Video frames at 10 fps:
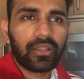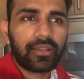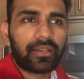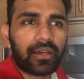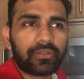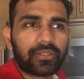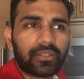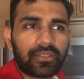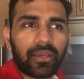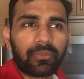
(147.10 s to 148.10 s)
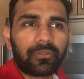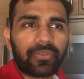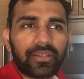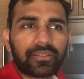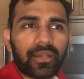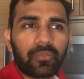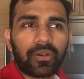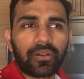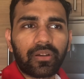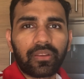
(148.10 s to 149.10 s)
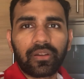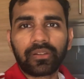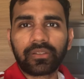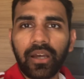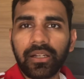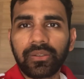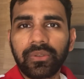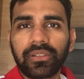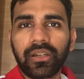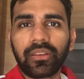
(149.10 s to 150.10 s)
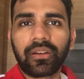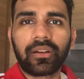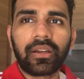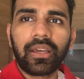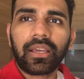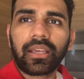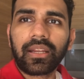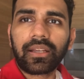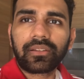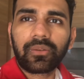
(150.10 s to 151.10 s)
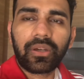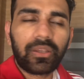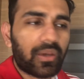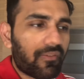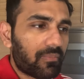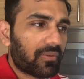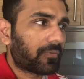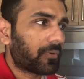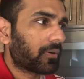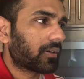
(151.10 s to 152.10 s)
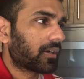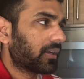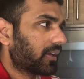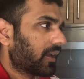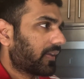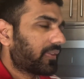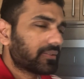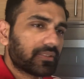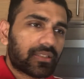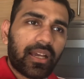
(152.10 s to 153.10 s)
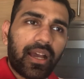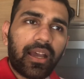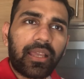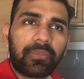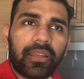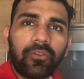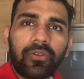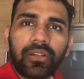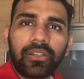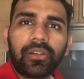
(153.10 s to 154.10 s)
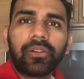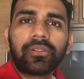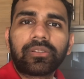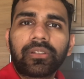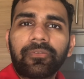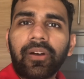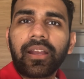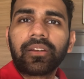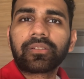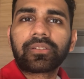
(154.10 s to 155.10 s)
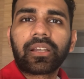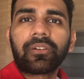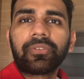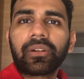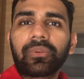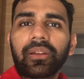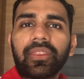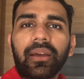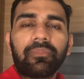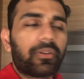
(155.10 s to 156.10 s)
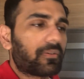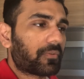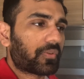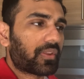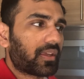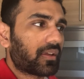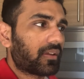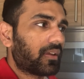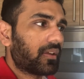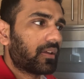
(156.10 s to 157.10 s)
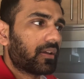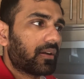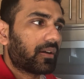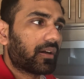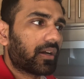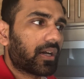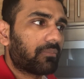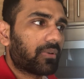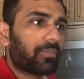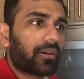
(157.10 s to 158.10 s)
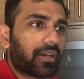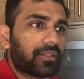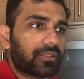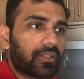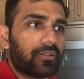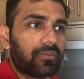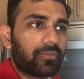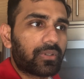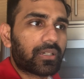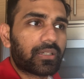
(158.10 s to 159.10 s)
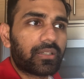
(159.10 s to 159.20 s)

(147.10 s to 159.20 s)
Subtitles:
Now is a good time to FaceTime one another, talk to each other, connect in a way you haven't before. And this is a time that you can use to find yourself. I read that beautiful thing about Isaac Newton where,